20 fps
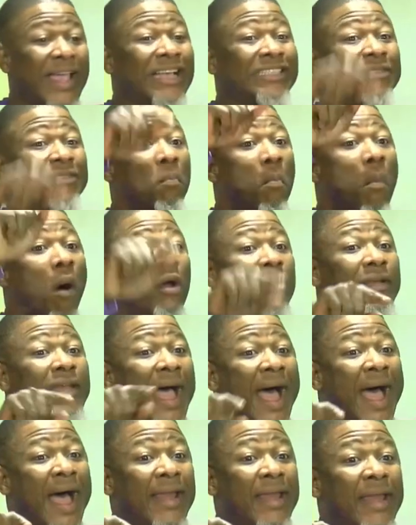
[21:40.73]
it's more
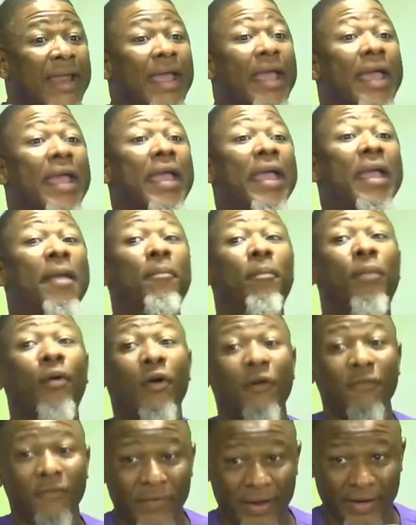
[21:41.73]
than a
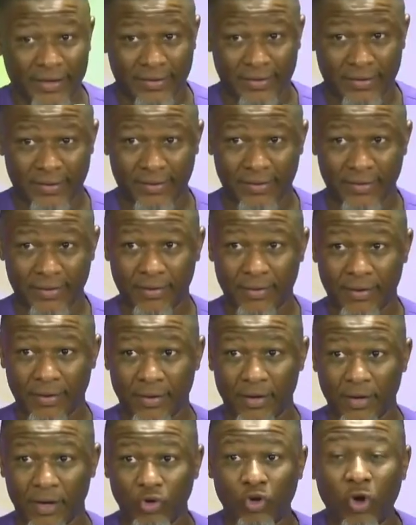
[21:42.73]
prophet.
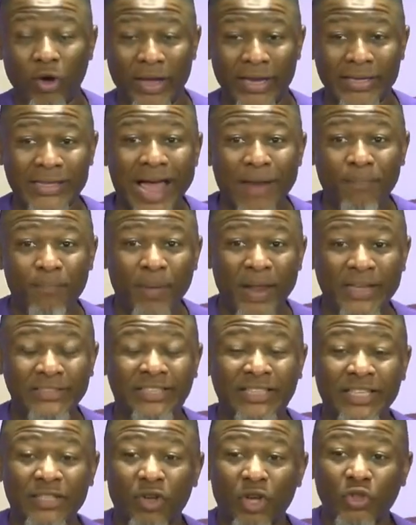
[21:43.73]
So in that
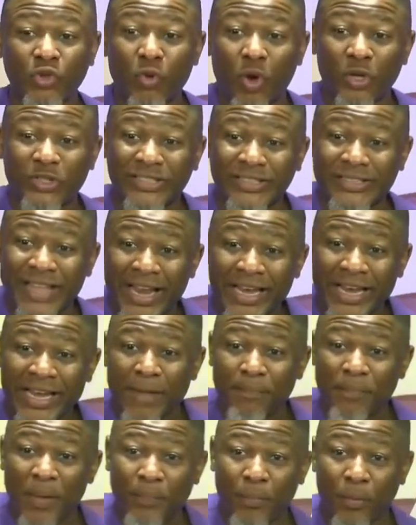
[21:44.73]
place, Jesus was telling
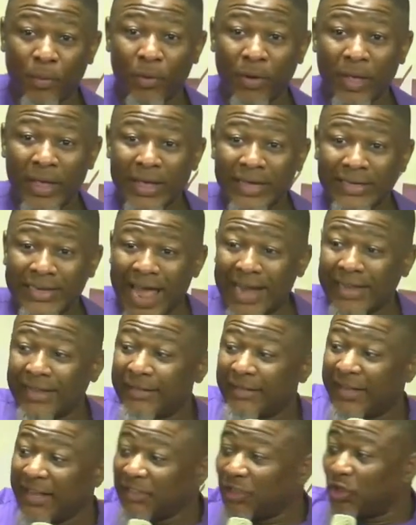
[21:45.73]
the people that
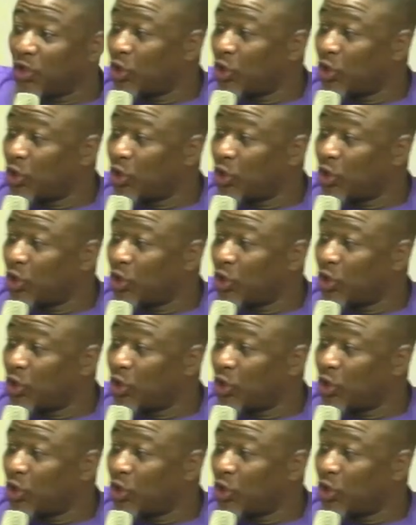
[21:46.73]
this